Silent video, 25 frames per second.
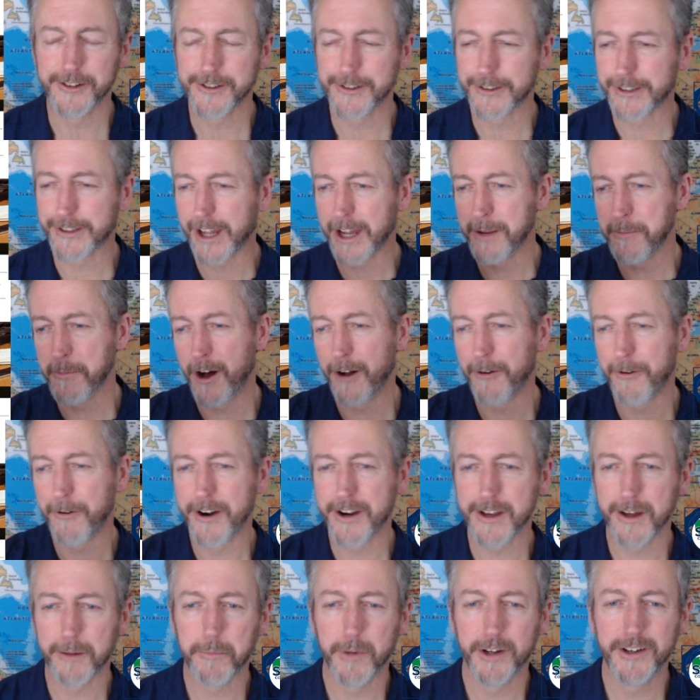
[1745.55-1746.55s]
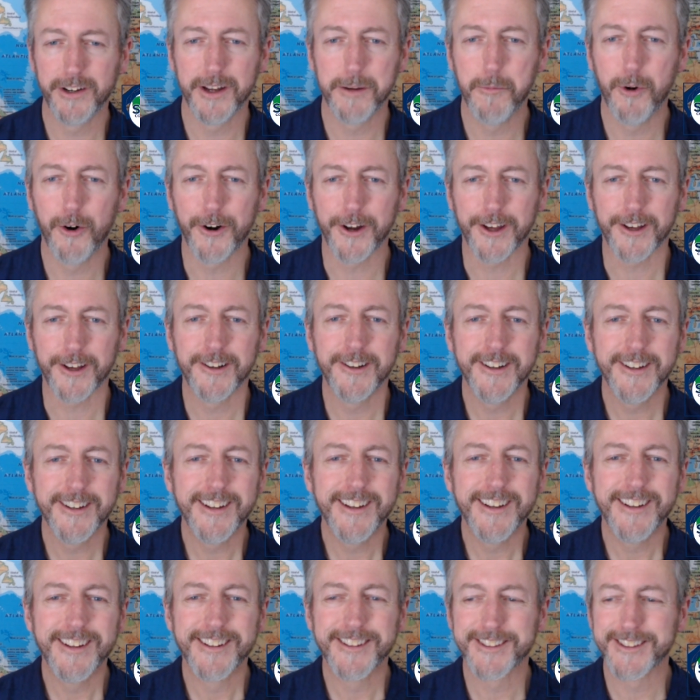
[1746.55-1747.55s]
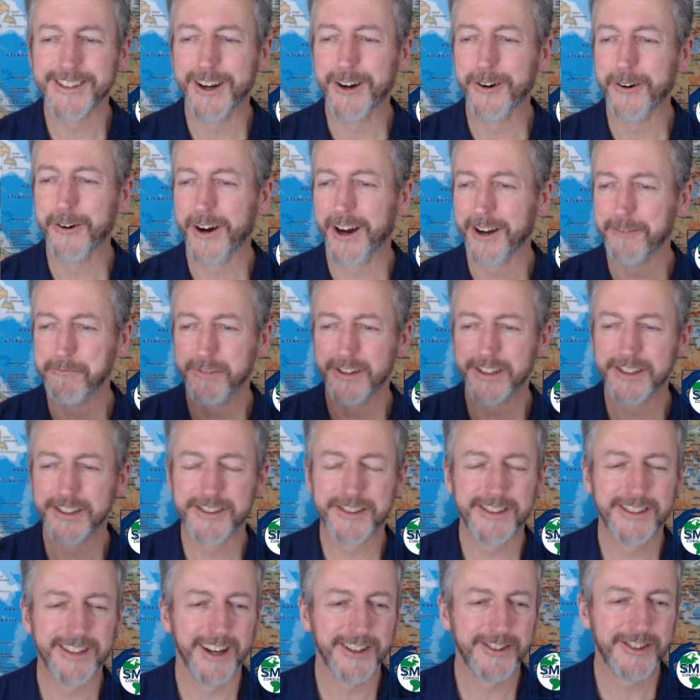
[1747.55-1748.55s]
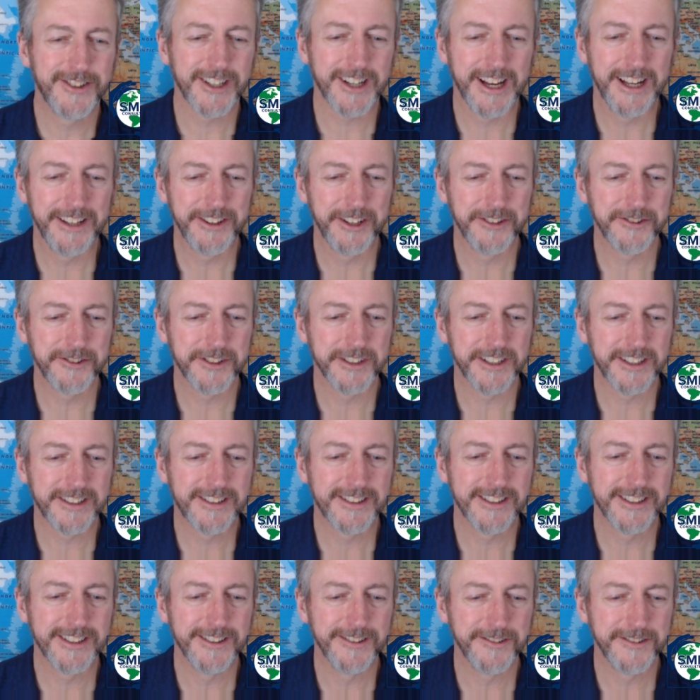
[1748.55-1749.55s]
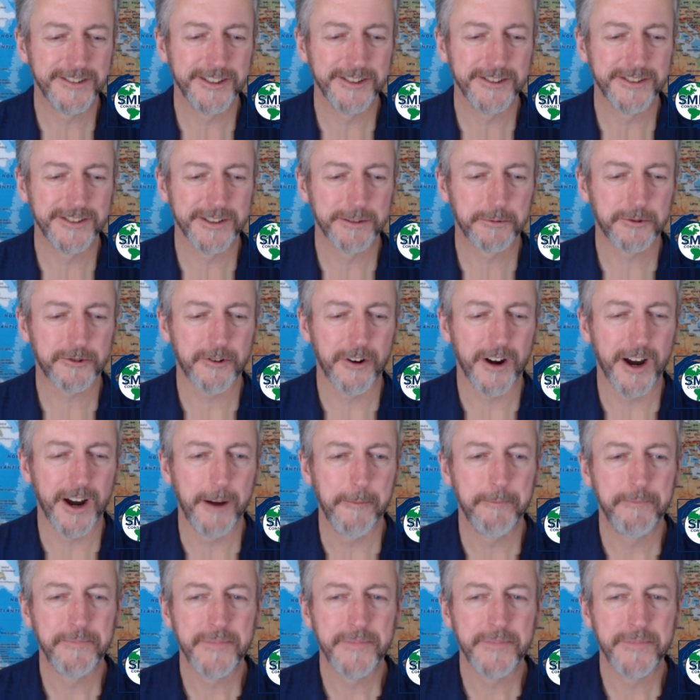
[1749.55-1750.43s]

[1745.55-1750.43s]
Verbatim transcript: You get them already on Monday morning, so please check out those links to subscribe.